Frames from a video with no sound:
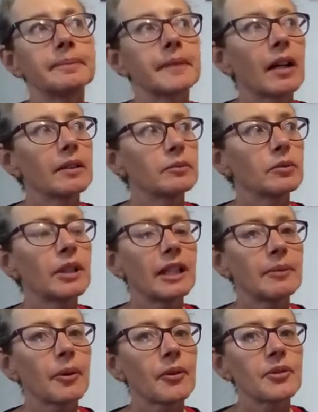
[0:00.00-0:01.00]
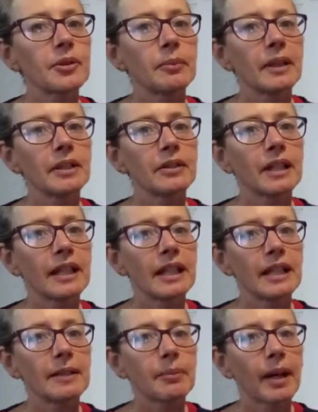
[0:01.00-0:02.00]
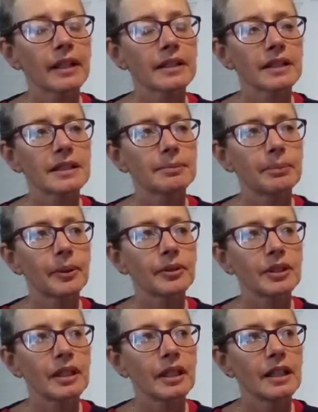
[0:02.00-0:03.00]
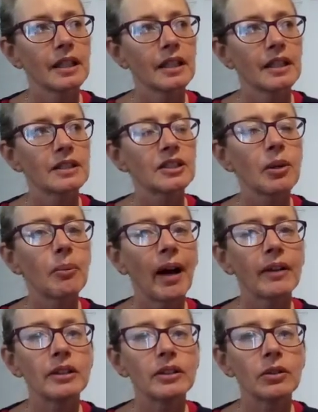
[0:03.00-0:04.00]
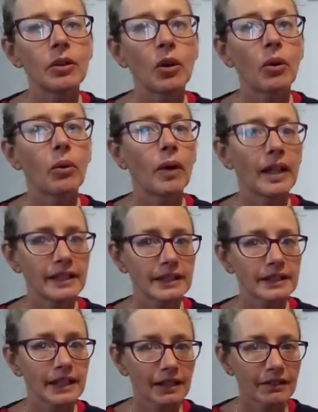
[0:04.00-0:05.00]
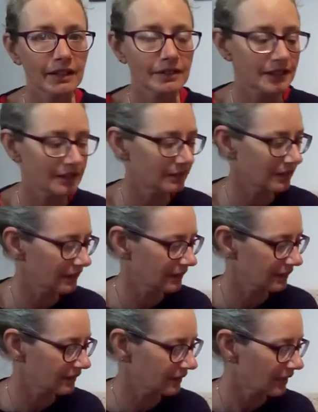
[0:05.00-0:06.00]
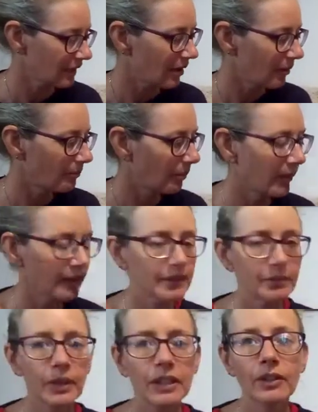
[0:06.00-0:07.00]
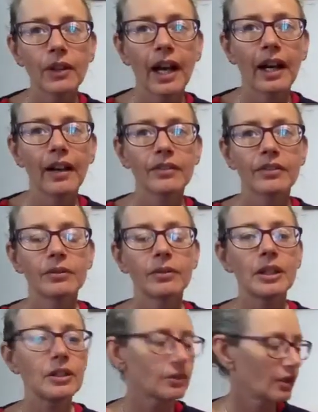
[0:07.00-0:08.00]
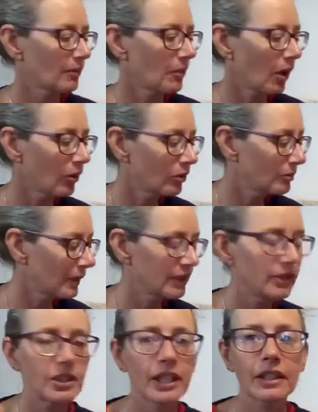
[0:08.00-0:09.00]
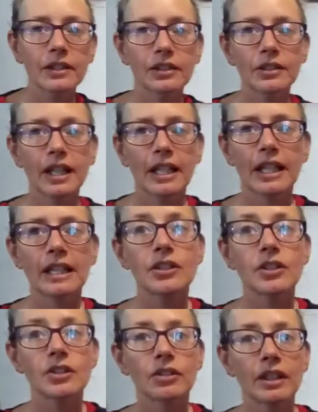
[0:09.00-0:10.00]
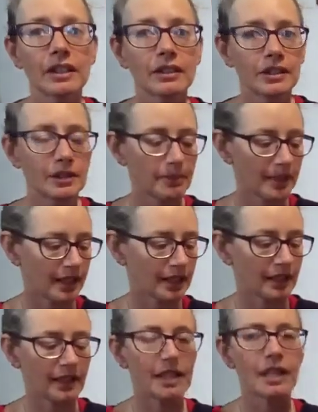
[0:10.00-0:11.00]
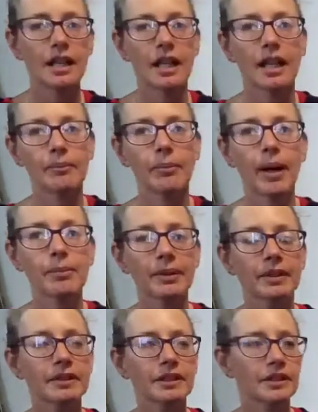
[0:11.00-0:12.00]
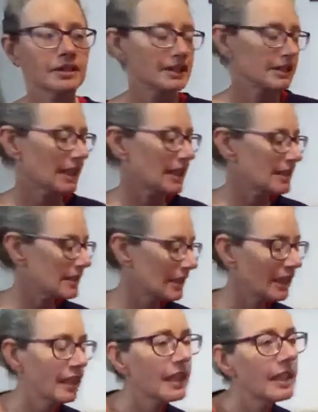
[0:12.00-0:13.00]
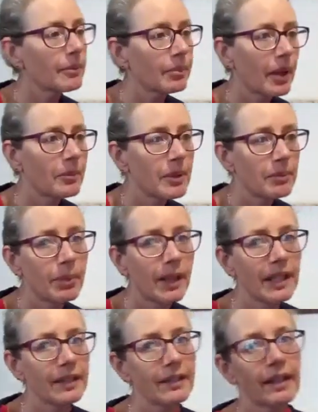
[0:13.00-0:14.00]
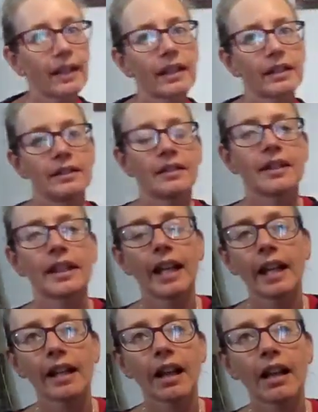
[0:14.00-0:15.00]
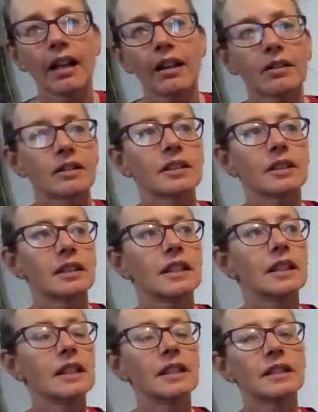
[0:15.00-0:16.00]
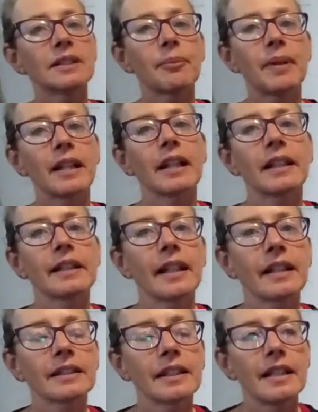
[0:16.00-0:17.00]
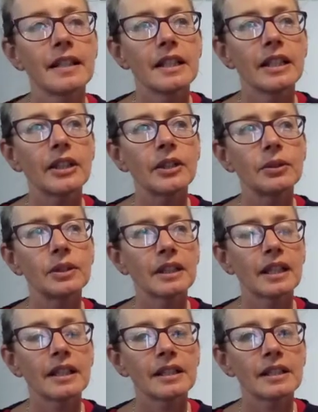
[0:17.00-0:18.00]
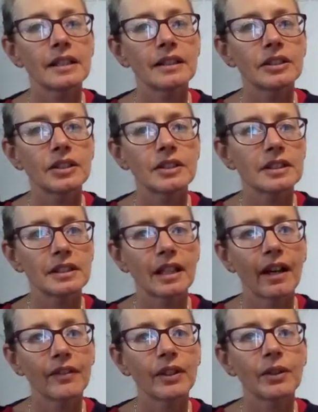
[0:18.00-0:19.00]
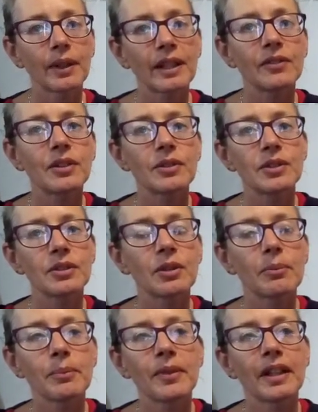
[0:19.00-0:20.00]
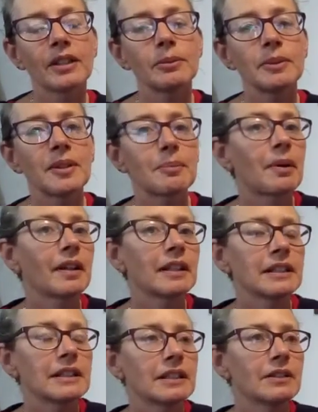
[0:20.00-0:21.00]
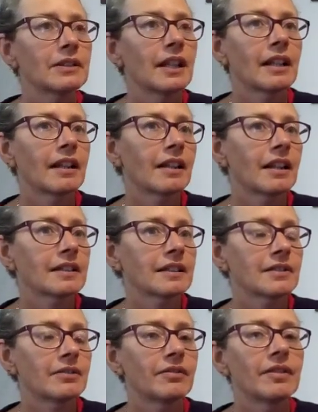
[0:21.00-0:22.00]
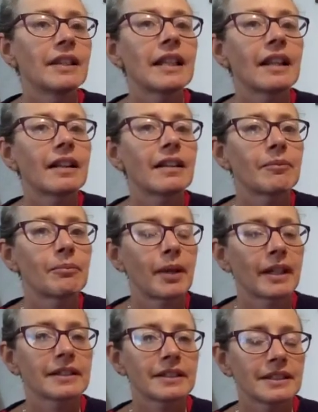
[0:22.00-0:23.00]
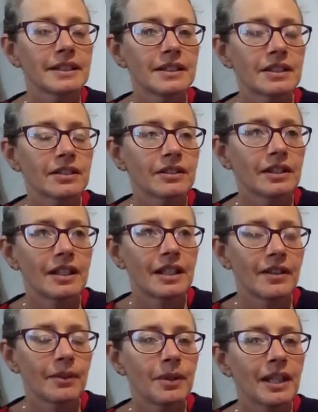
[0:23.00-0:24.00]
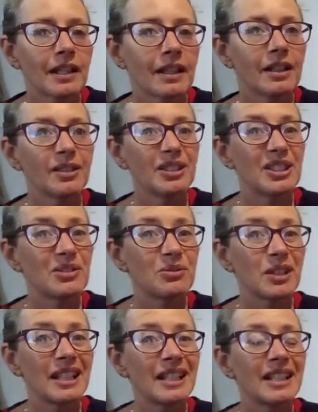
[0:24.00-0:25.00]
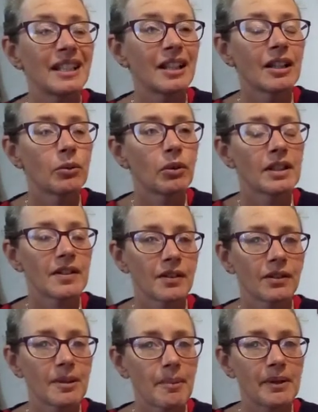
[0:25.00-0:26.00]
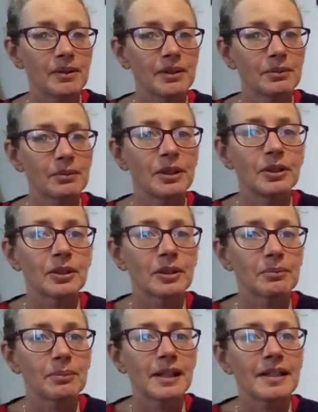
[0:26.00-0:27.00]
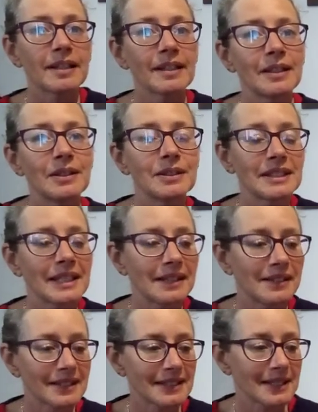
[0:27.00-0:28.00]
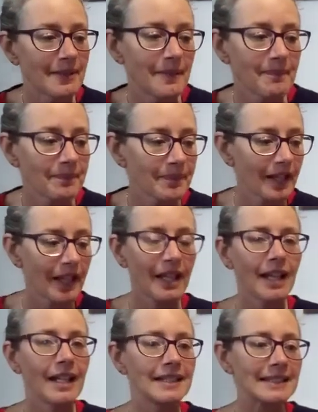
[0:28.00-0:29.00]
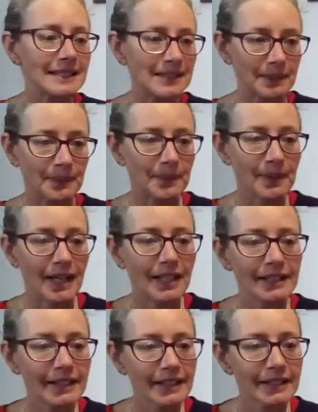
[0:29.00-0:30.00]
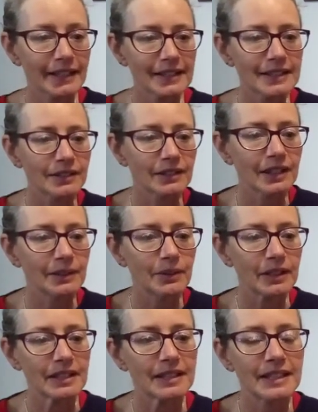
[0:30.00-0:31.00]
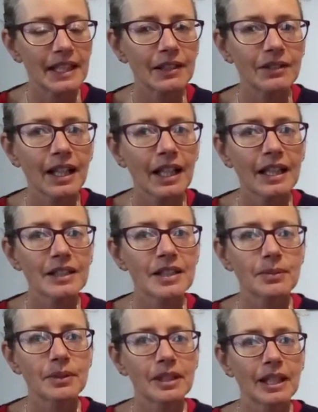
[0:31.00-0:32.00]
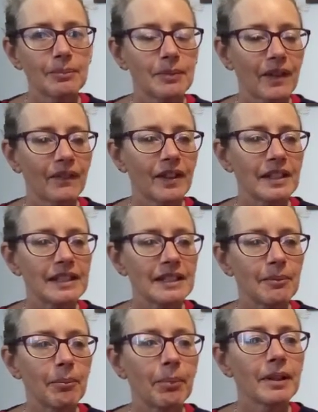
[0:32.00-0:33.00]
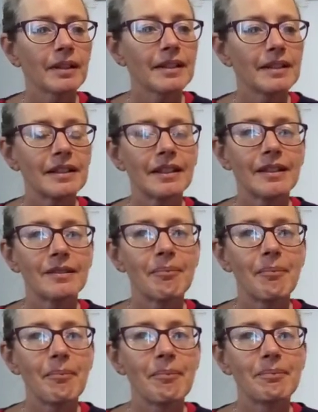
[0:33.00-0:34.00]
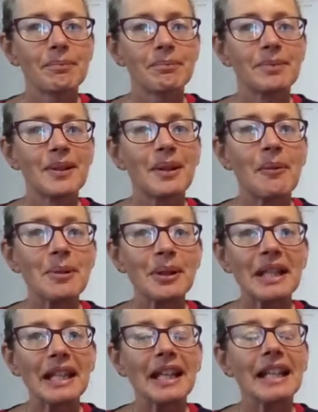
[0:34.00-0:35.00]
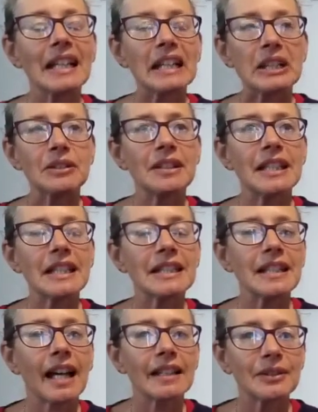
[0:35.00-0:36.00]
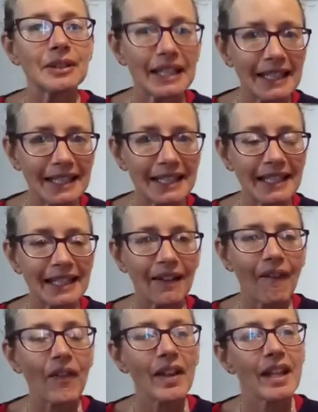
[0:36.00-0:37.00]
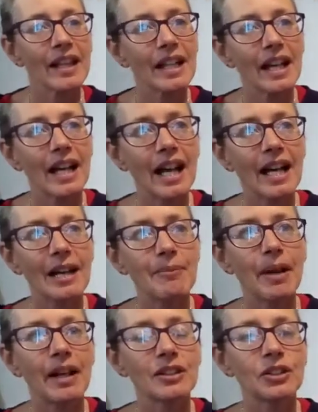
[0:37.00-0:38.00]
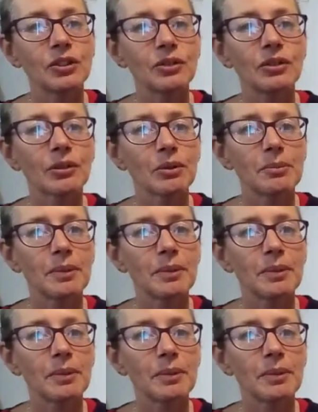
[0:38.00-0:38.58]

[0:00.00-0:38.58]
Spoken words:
I really must do my ukulele practice, but somehow you don't quite get around to doing it. But when you come home and you take your ukulele straight out of your bag and pop it onto your stand in a prominent place, like near the kettle or something like that, you can just have a quick few strums and you'll be surprised you'll get lots of little practices done in the week, which is really what it's all about when you're building the new skills. So I think that's all I want to say, really. I just want to keep that very simple. summary, you need a ukulele, a tuner would